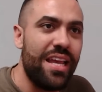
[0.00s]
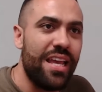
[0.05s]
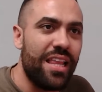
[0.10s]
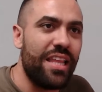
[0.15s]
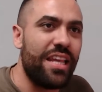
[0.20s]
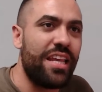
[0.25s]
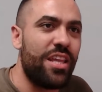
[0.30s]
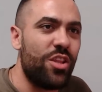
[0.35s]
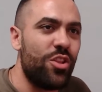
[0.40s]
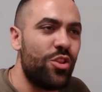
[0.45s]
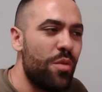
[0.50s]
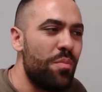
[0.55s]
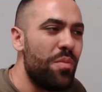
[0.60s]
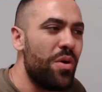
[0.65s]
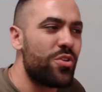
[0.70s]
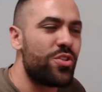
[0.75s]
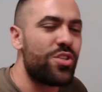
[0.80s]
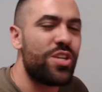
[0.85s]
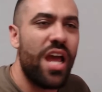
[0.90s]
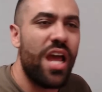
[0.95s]
Like the
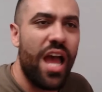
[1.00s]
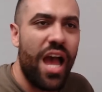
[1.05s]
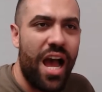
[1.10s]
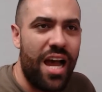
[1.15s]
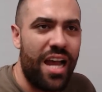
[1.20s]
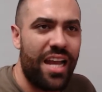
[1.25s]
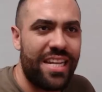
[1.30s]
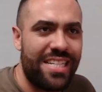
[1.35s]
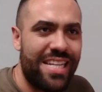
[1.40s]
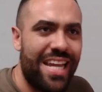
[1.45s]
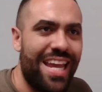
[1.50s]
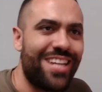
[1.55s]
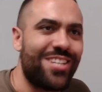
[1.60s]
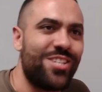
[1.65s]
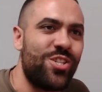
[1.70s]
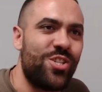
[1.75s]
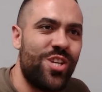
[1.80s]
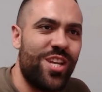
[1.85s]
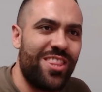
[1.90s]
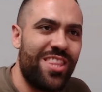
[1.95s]
most high-tech
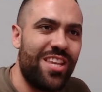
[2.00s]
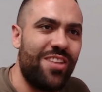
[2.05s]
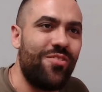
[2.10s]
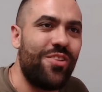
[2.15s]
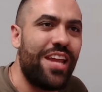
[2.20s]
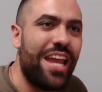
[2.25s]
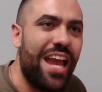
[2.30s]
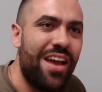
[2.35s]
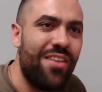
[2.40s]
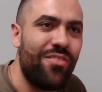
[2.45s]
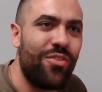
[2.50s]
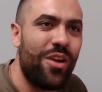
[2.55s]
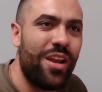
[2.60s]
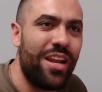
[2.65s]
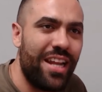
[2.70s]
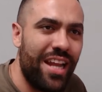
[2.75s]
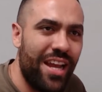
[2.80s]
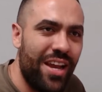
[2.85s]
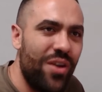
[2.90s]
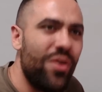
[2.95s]
shit that we have
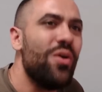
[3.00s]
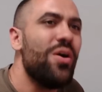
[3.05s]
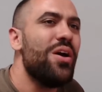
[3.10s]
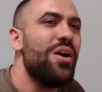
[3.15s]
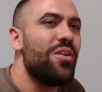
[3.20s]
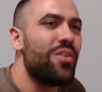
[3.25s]
right now,